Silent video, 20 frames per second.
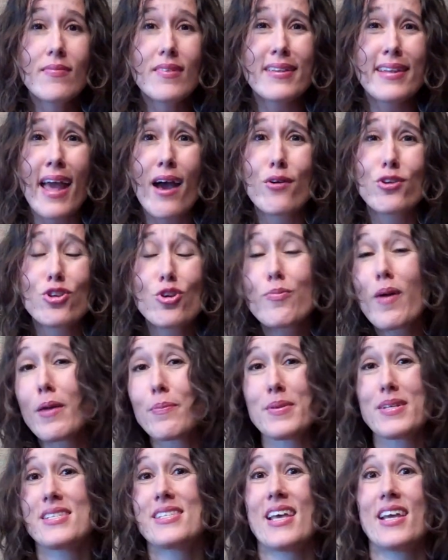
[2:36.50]
Now, you
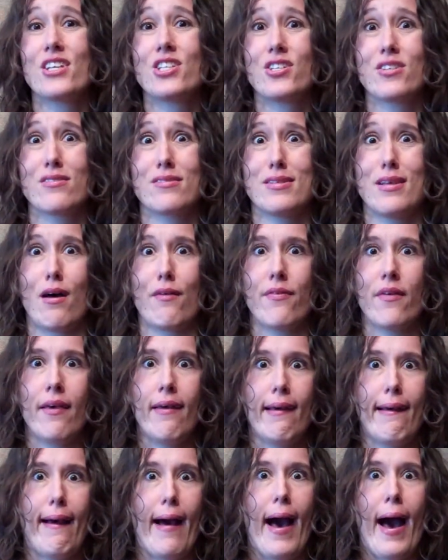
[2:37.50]
might be saying to yourself,
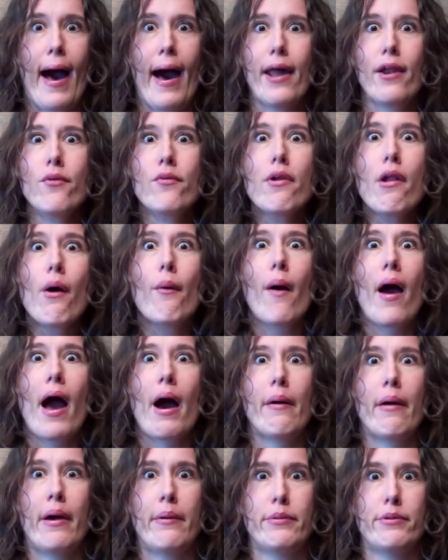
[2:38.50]
I don't know
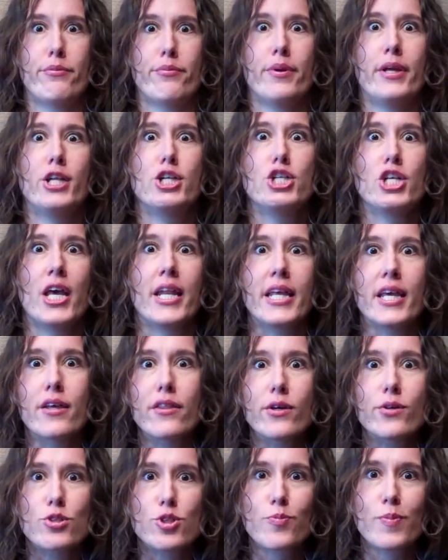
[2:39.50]
how I would reach any of
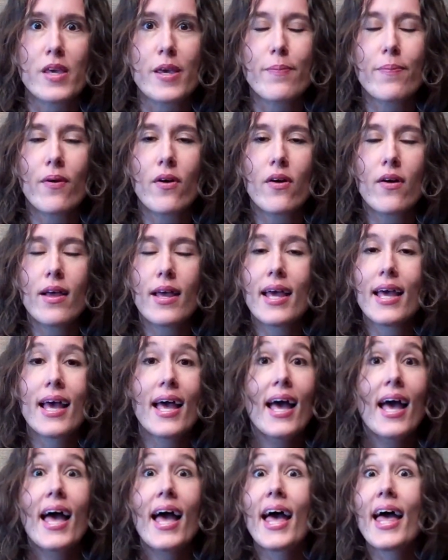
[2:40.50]
those people.
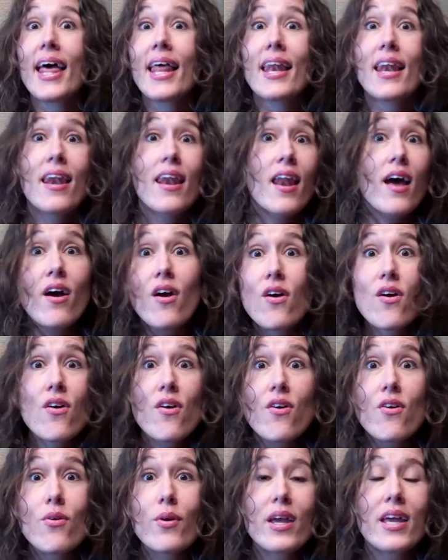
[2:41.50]

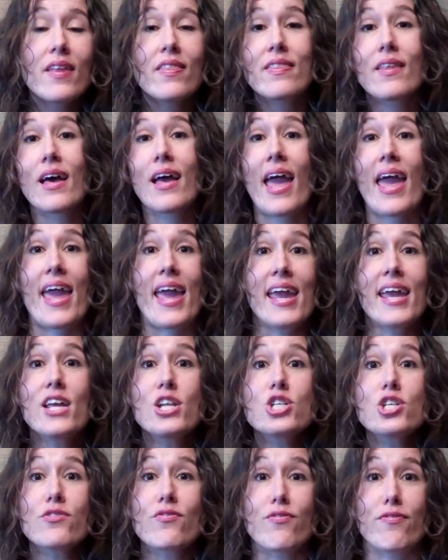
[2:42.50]
Hello, in the
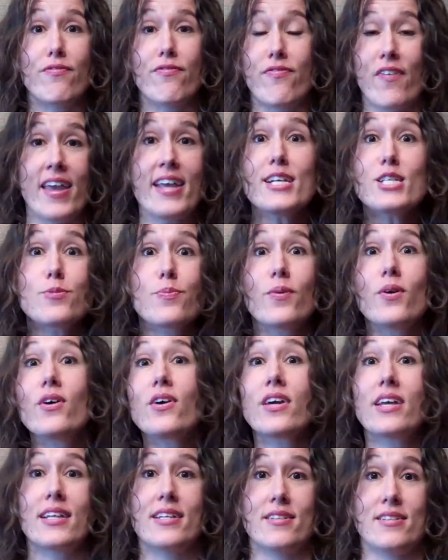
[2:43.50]
age of
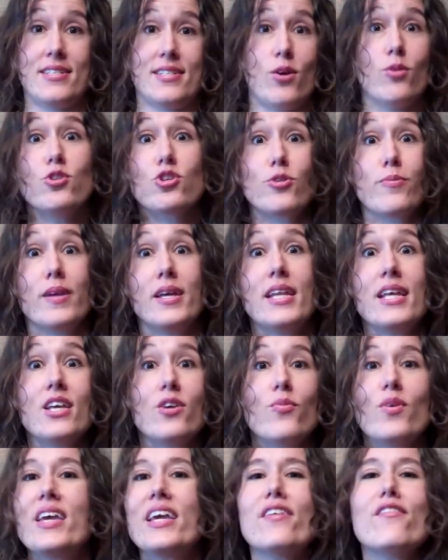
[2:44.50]
Facebook and social
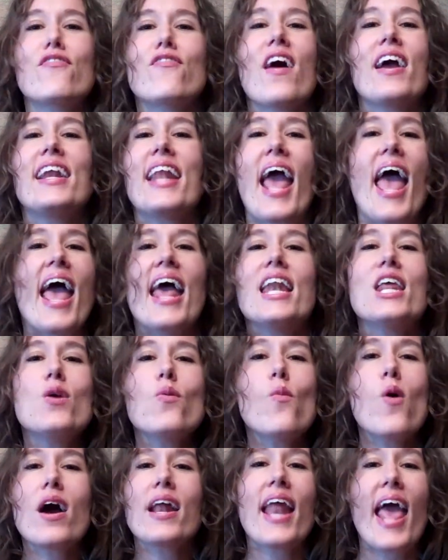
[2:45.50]
media, we can find
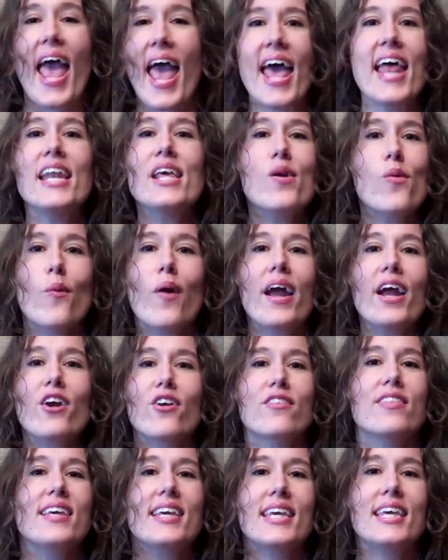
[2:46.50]
anyone,
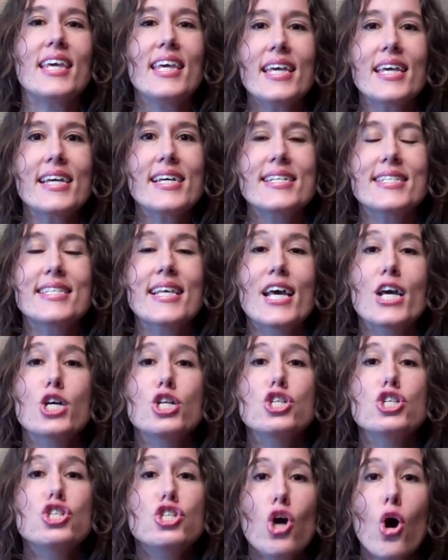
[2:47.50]
anywhere. The key is
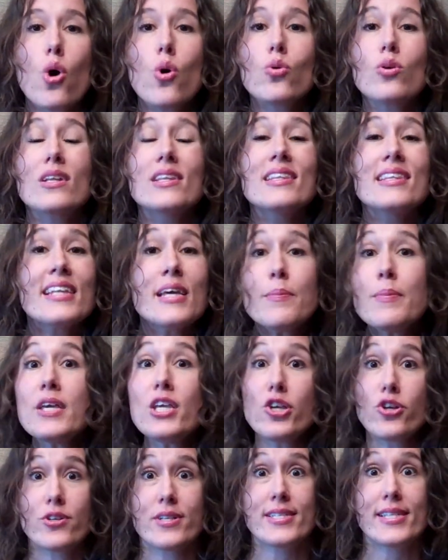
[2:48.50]
don't
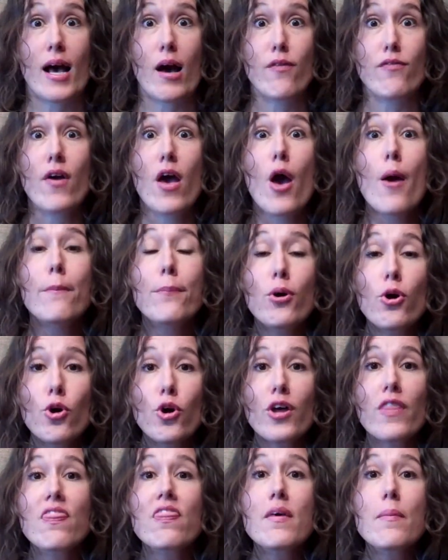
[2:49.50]
limit yourself.
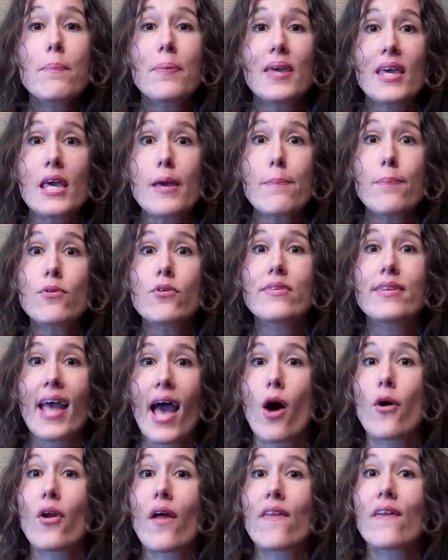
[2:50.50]
Put the people
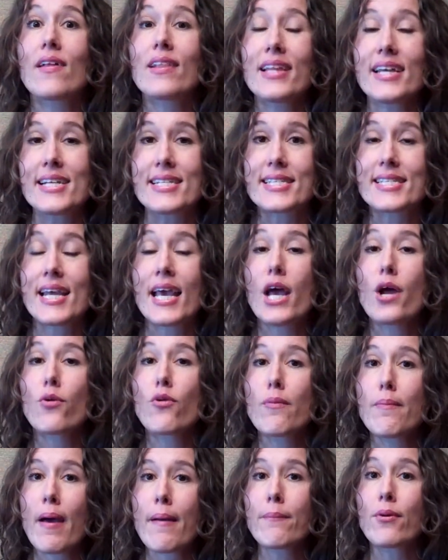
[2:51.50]
down on the list.
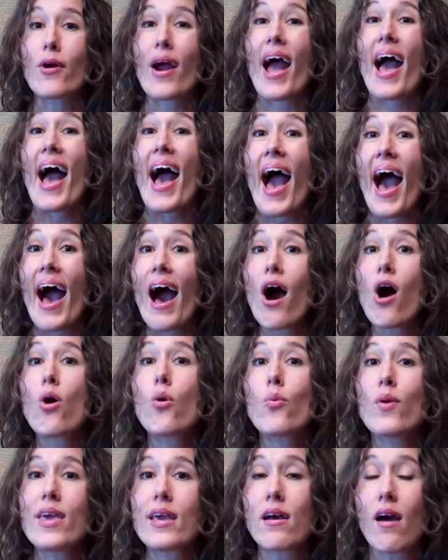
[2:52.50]
Remember,
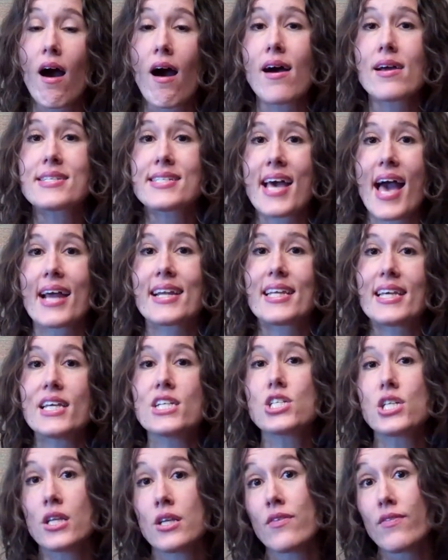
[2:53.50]
how we contact
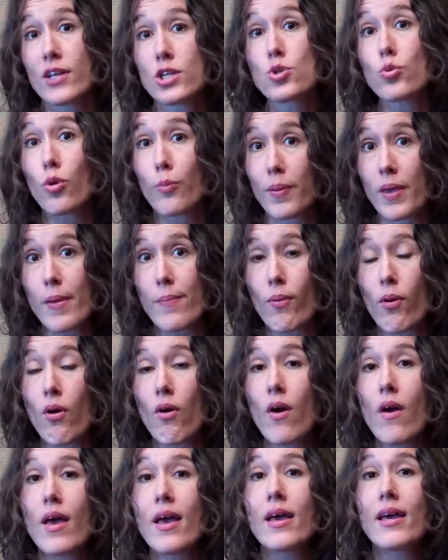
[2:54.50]
each individual
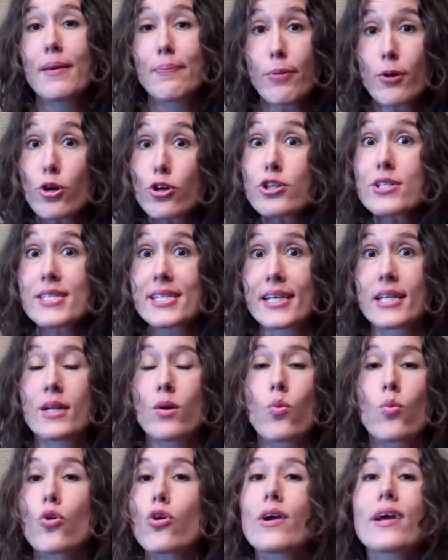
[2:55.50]
person,
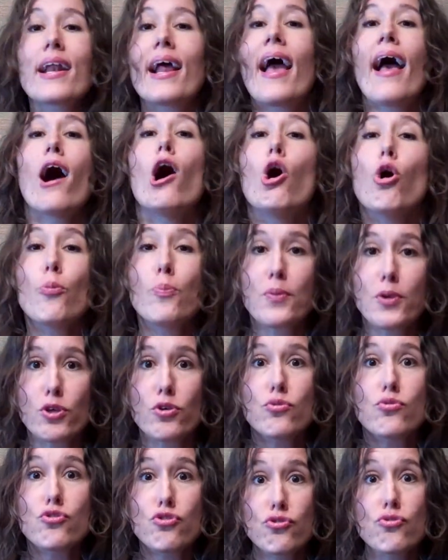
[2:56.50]
we're going to help
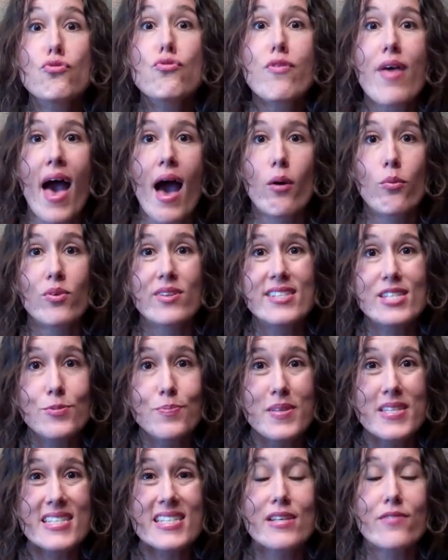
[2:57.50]
you do that with
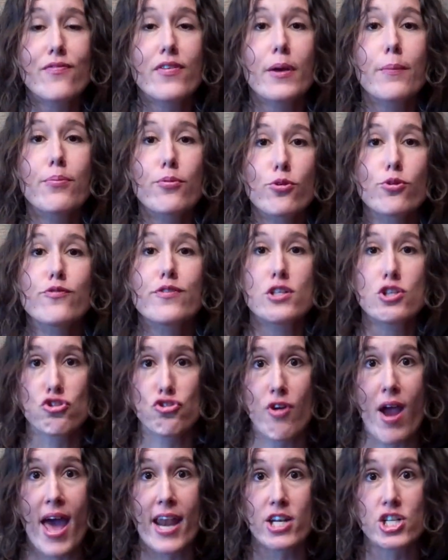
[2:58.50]
specific proven
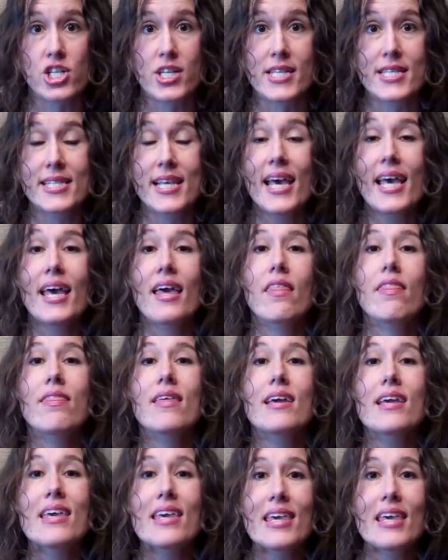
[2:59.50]
strategies.
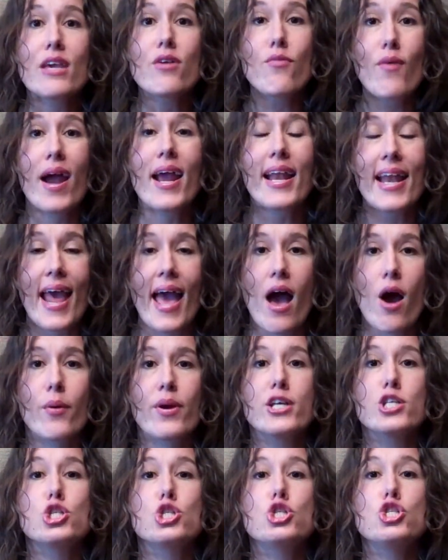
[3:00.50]
The key right now
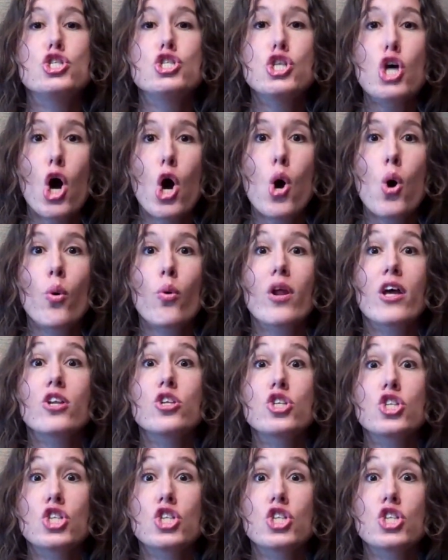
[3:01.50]
is don't